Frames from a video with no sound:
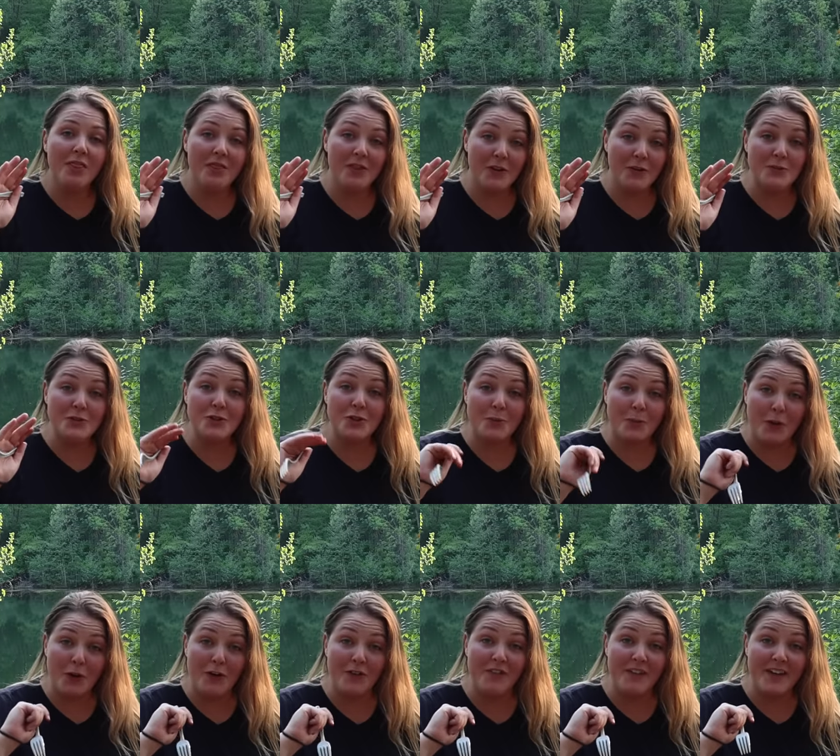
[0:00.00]
Those are
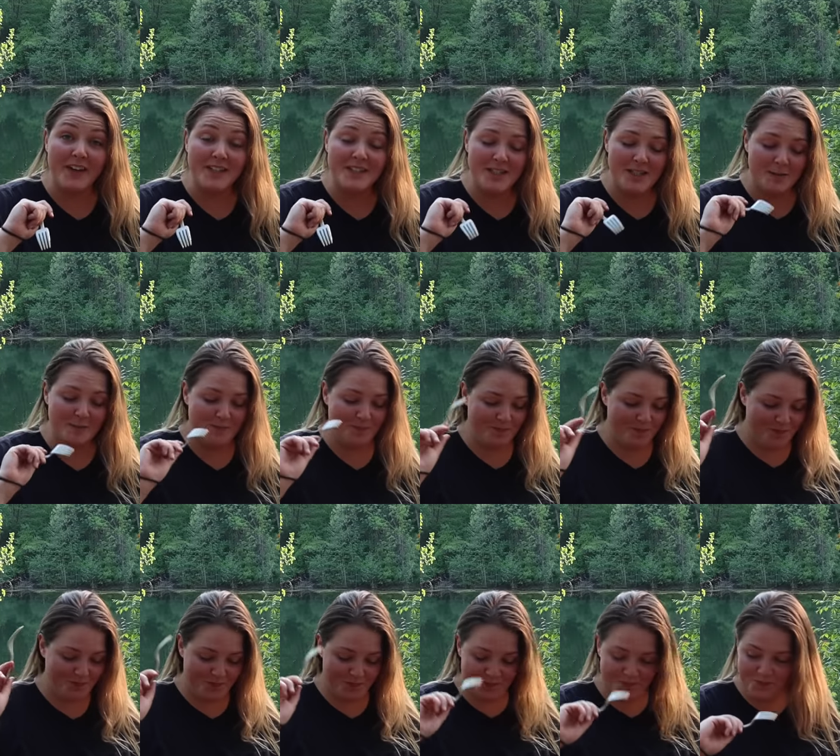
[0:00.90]
perfect.
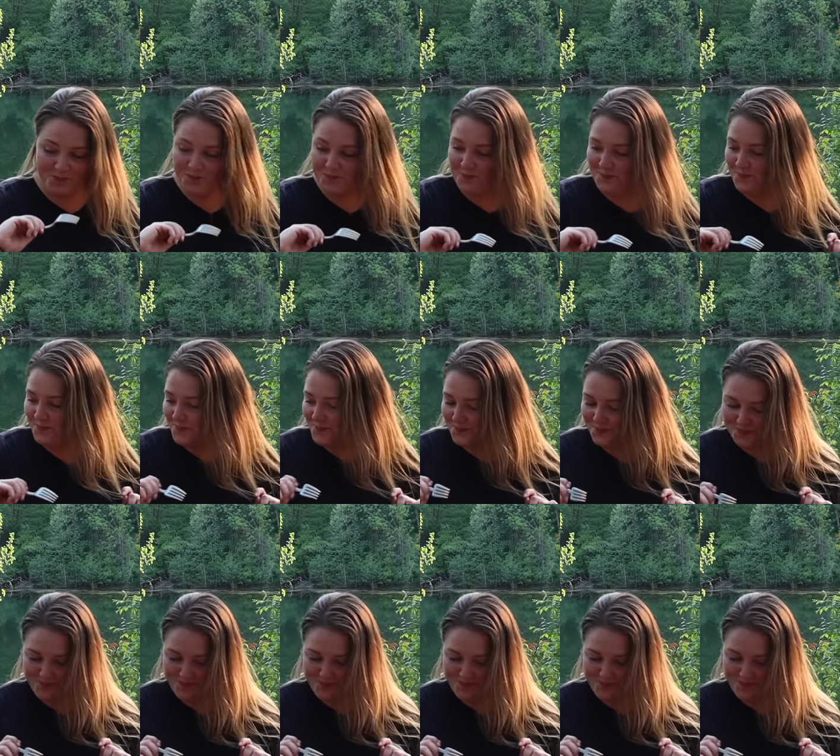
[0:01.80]
Mm-mm.